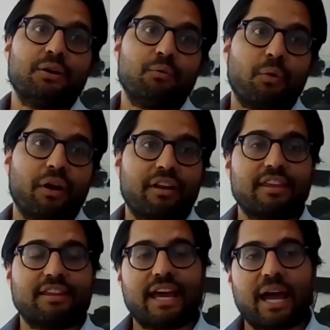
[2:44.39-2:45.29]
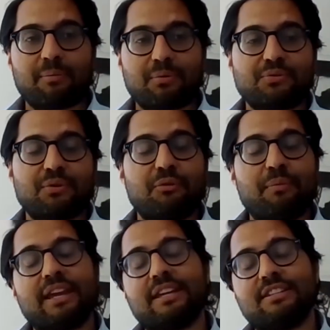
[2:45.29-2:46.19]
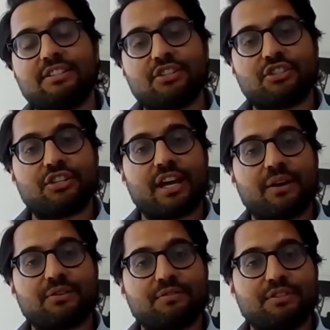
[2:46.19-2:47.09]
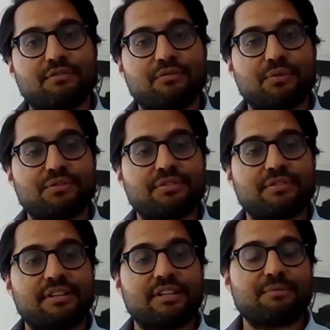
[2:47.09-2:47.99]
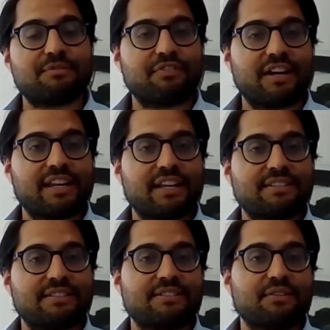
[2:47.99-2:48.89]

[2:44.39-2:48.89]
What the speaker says: one thing that happens when you make a decision out of a divorce in terms of finances,